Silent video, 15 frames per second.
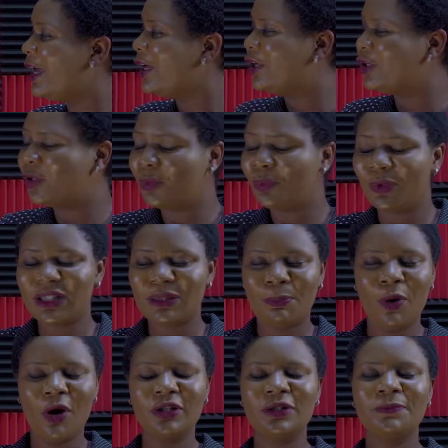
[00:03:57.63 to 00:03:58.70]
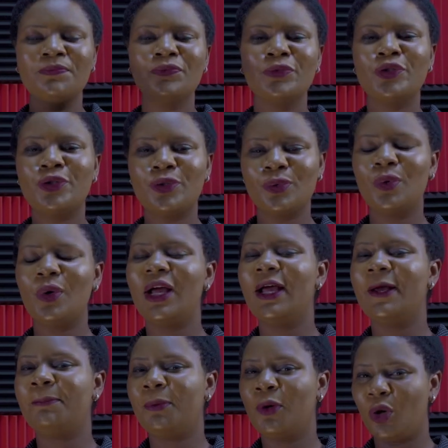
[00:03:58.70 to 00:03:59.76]
respond to
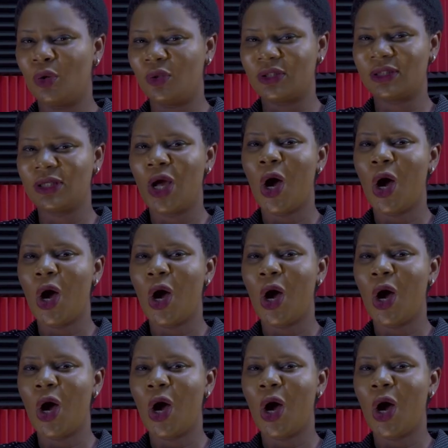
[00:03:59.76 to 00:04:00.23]
a post